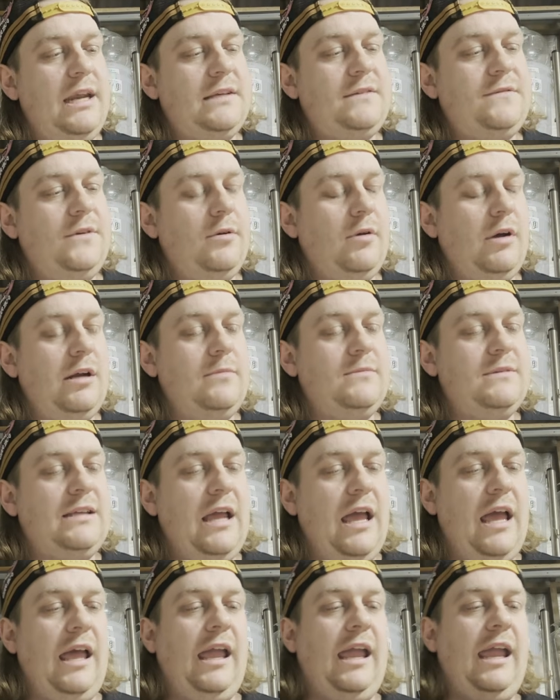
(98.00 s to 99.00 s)
Next few items,
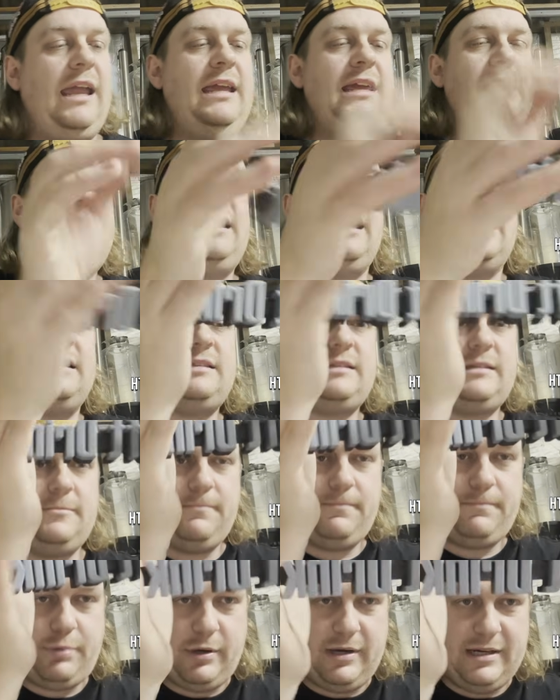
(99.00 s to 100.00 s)
he
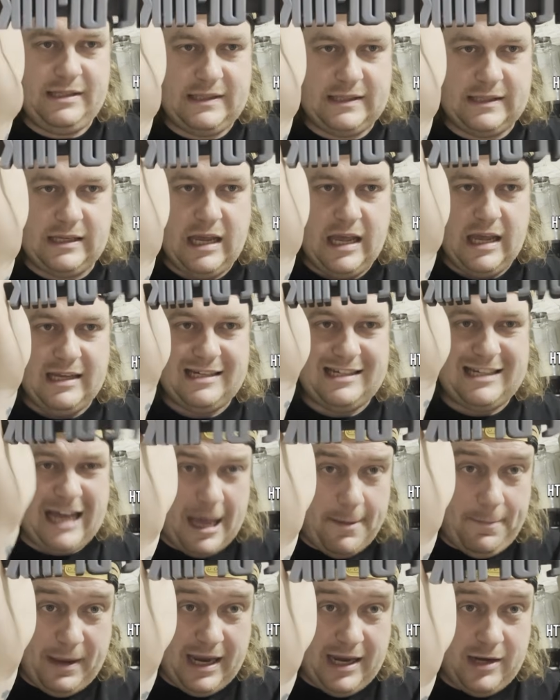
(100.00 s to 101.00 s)
custom prints
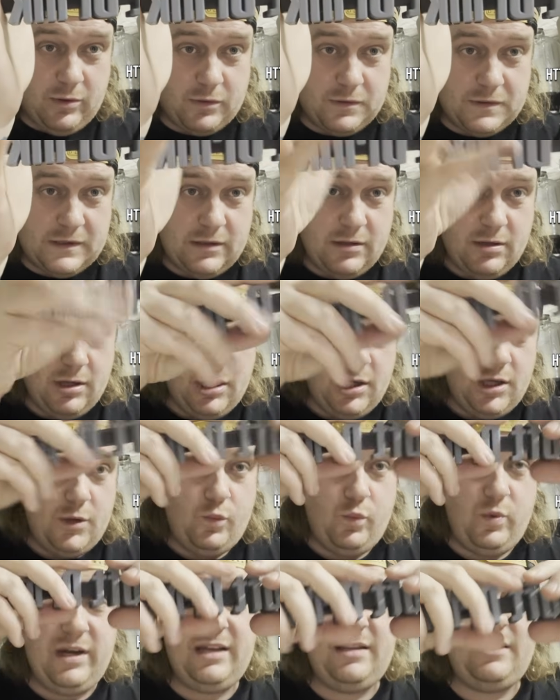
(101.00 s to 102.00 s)
tap handles
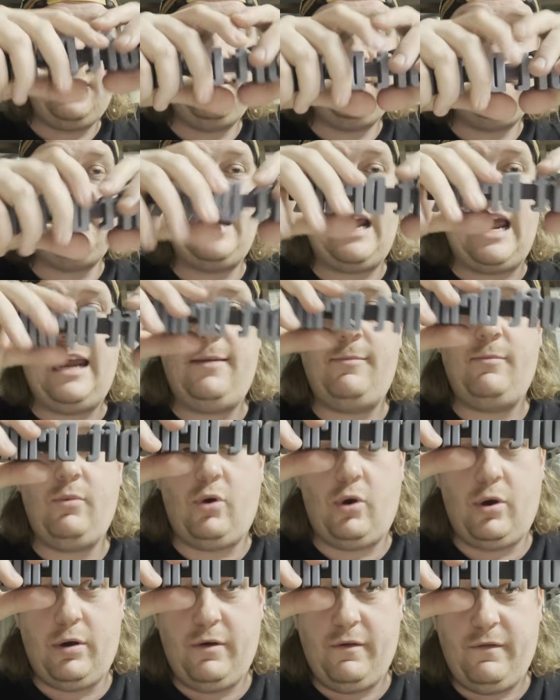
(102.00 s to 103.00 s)
with the name
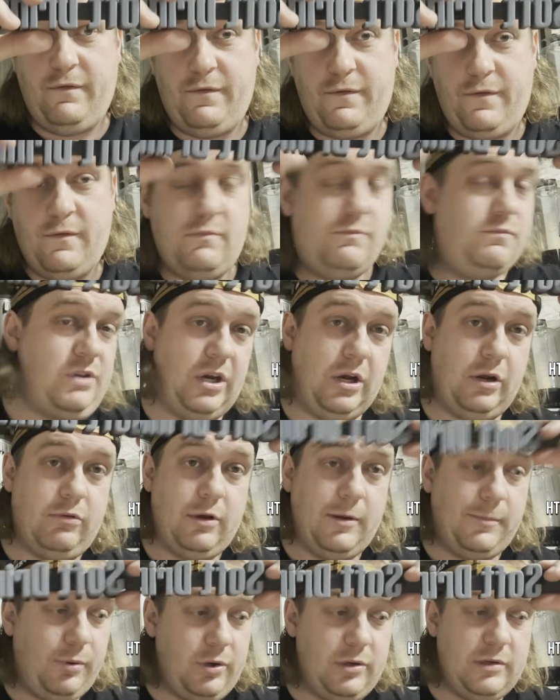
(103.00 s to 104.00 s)
of,
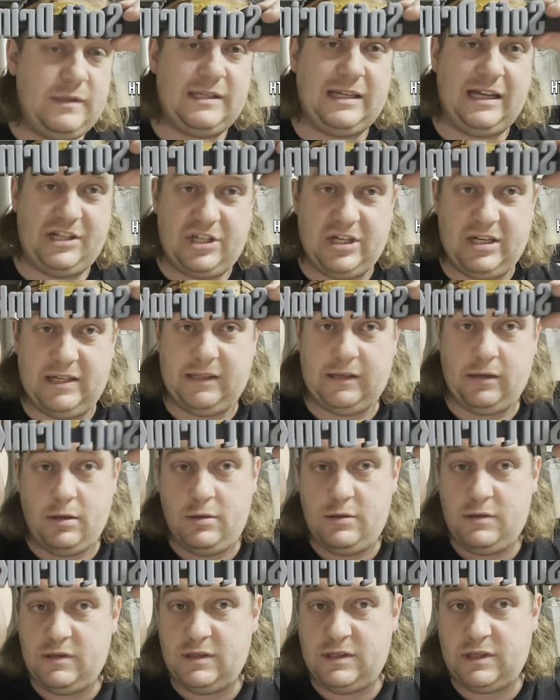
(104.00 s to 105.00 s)
a brew, such as
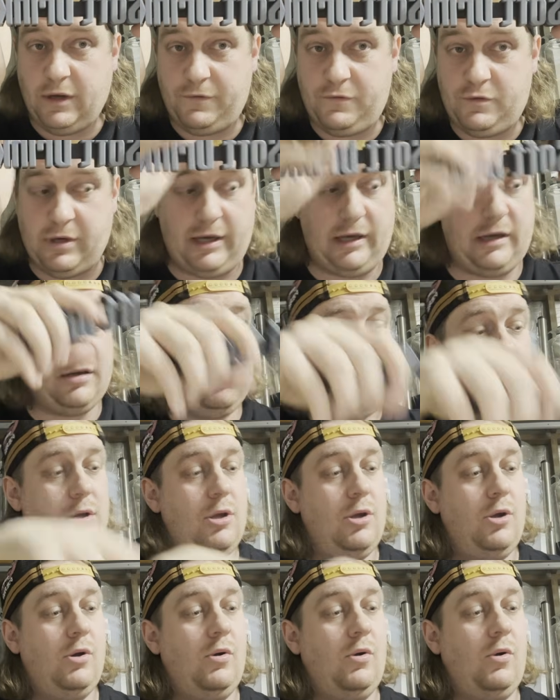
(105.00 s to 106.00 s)
soft drink
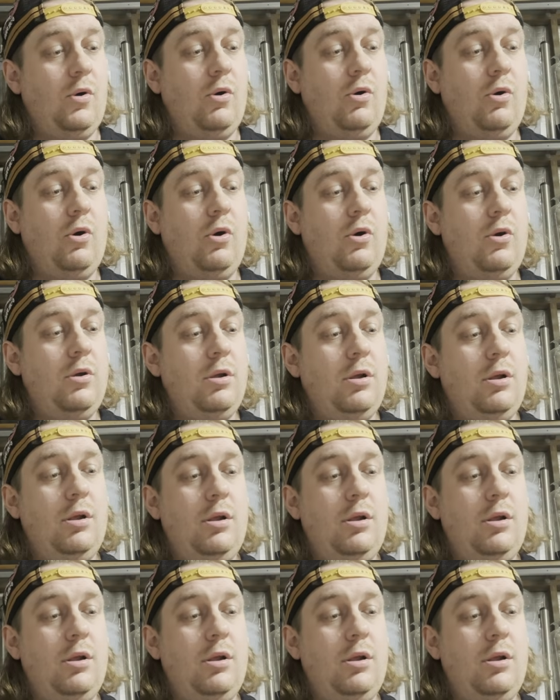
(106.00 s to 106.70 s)
or